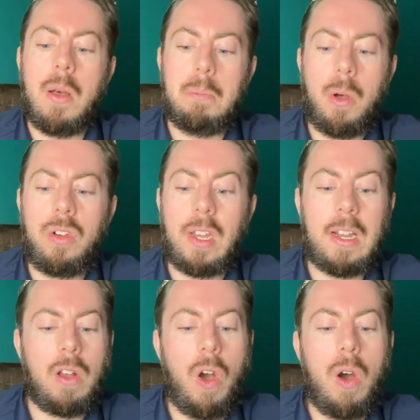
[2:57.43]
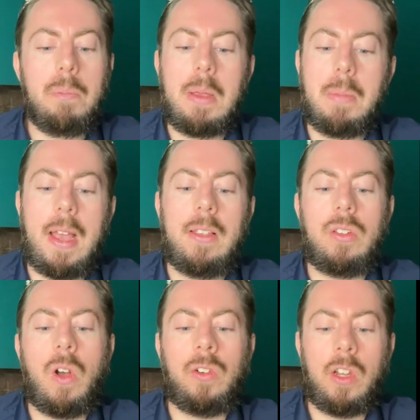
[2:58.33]
but it can't be based
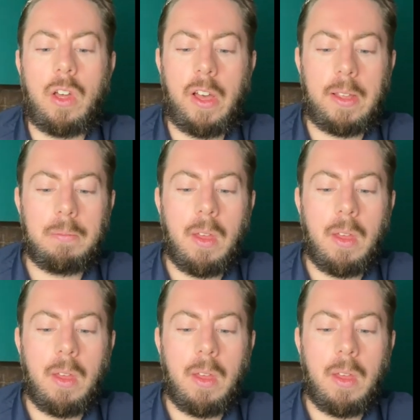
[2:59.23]
on a lie.